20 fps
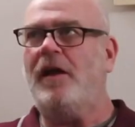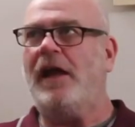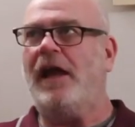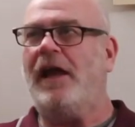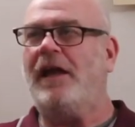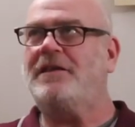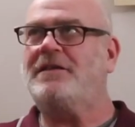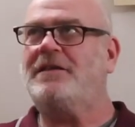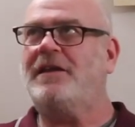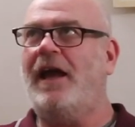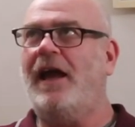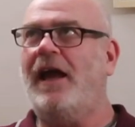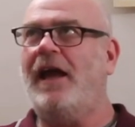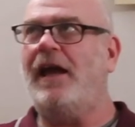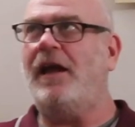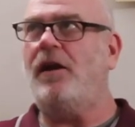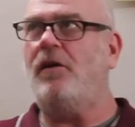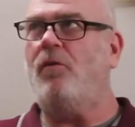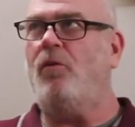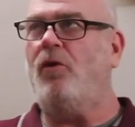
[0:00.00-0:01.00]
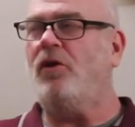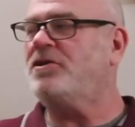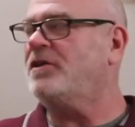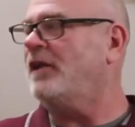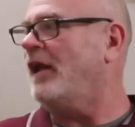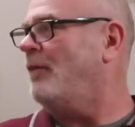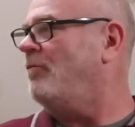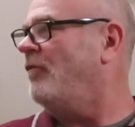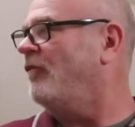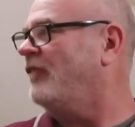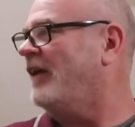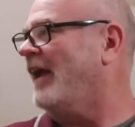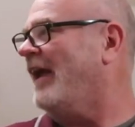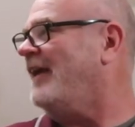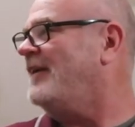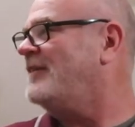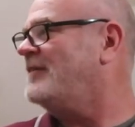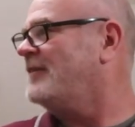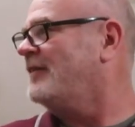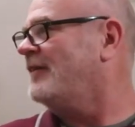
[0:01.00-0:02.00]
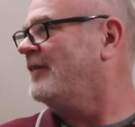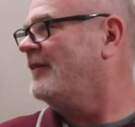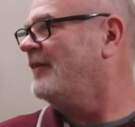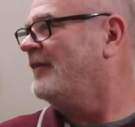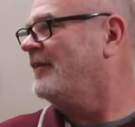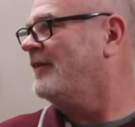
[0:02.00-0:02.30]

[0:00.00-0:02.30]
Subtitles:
It's a, what's the name of geese?